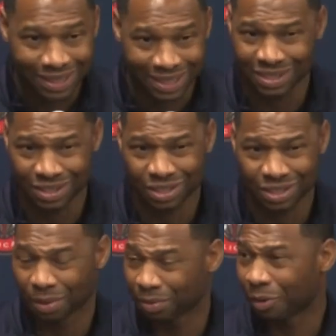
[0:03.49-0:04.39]
This is
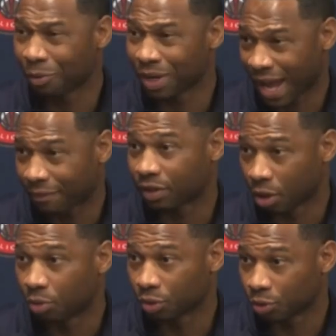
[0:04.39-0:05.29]
just something that we have to
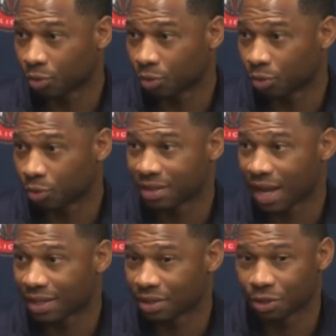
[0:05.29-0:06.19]
go through as
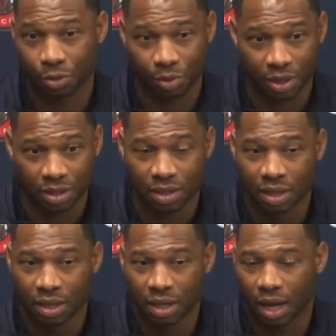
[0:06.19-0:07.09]
a unit.
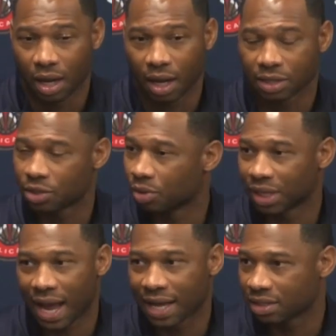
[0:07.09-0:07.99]
I told
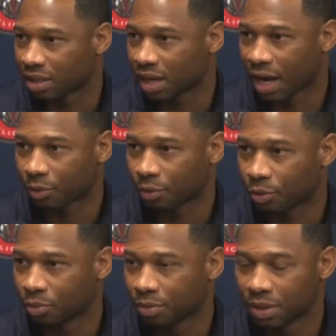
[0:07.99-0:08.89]
the guys in the locker
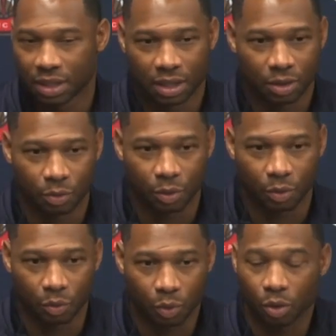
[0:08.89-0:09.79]
room,
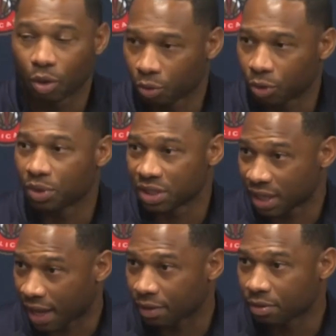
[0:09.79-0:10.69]
we'll go through it
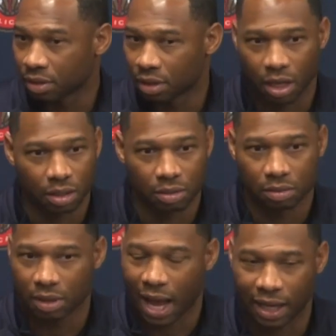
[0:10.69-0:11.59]
together, and
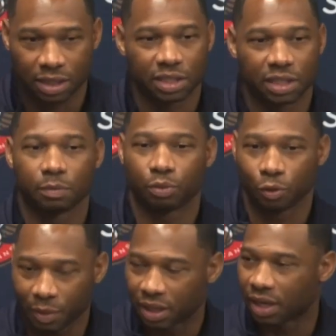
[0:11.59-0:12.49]
I can see
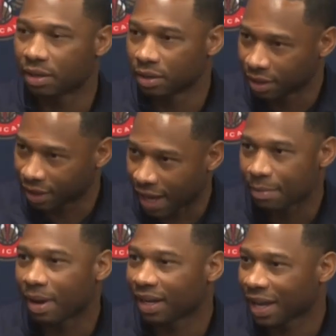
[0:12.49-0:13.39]
improvement
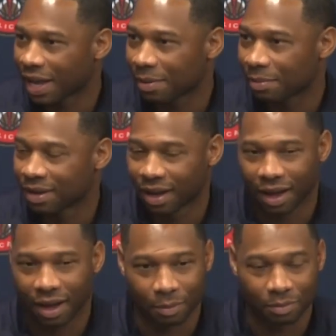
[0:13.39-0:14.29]
game by game.
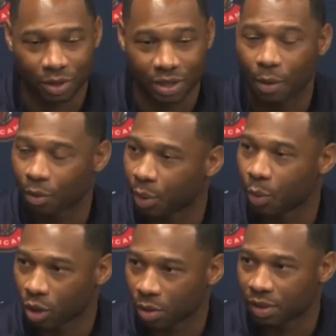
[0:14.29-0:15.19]
We're not where we
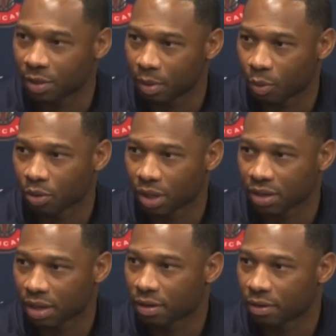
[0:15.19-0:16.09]
want to be, but we'll
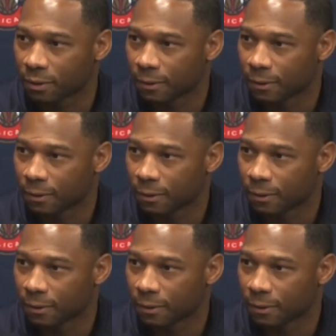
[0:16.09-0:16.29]
get there.